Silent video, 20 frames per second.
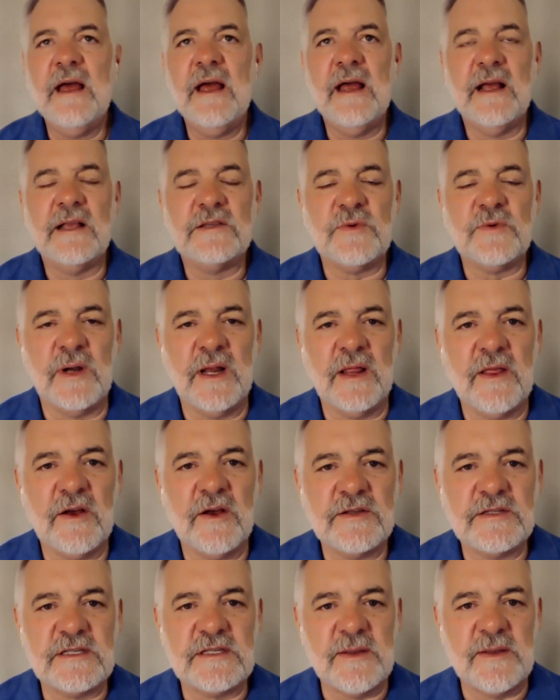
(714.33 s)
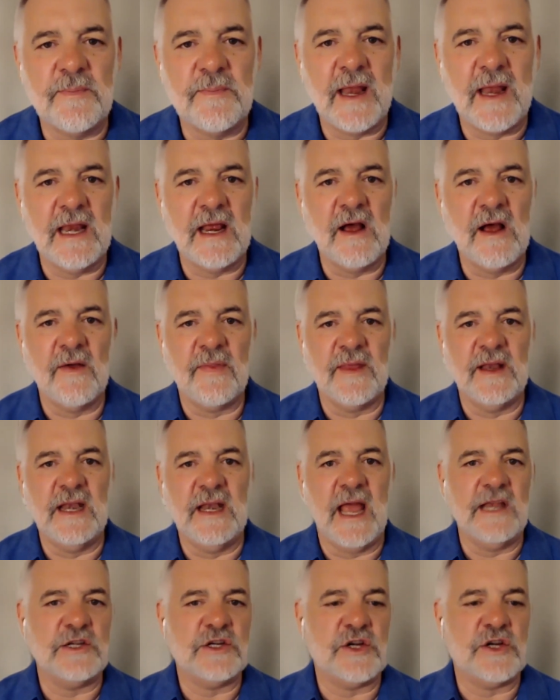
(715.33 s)
It's one of those, depending on the
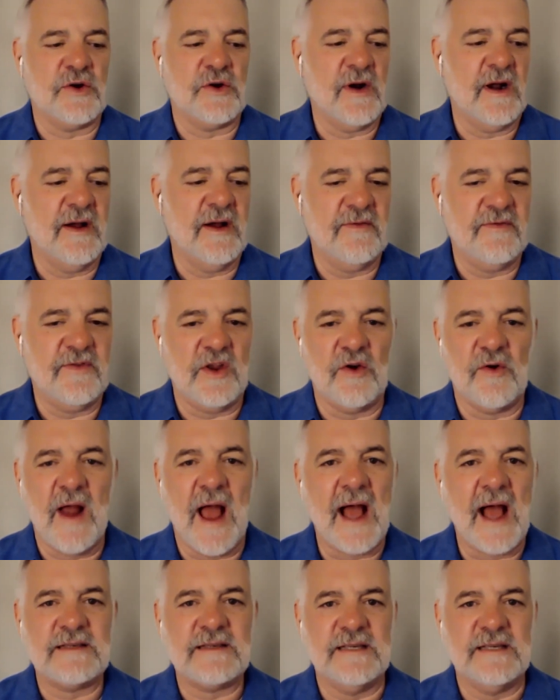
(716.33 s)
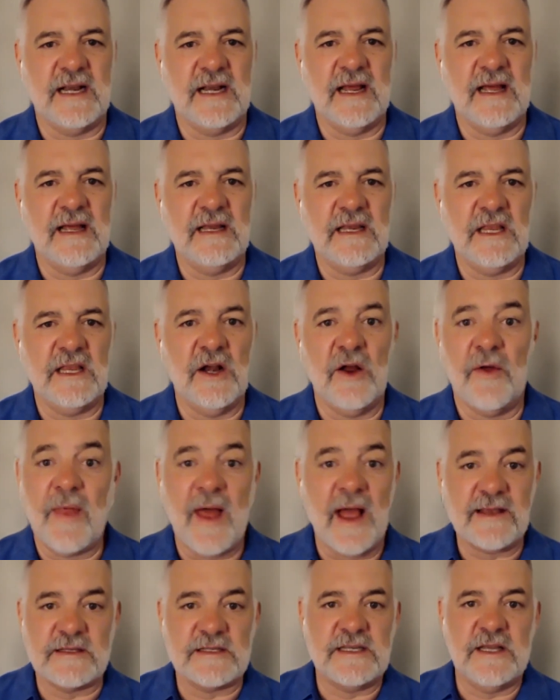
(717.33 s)
nature of your accident,
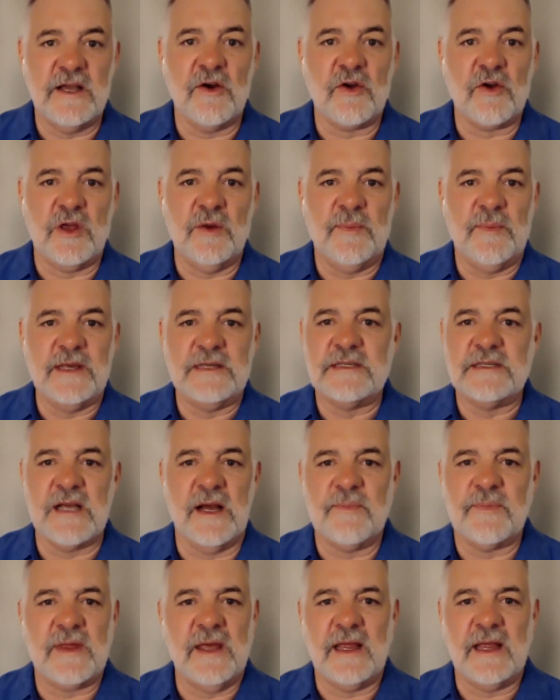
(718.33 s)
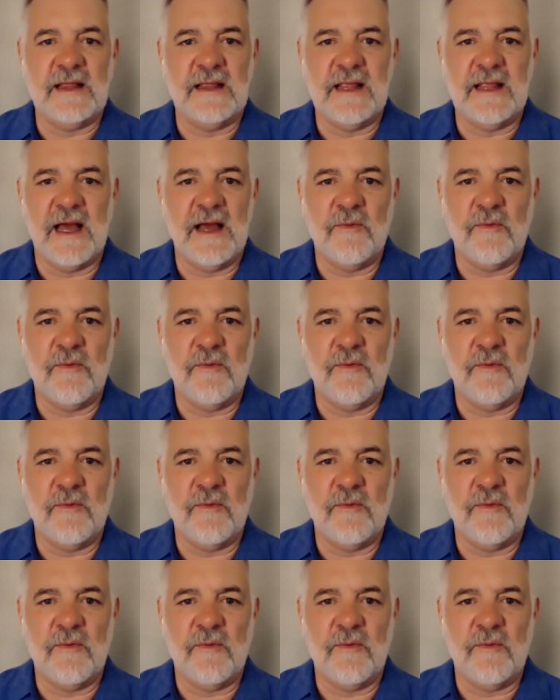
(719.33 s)
that still could be something that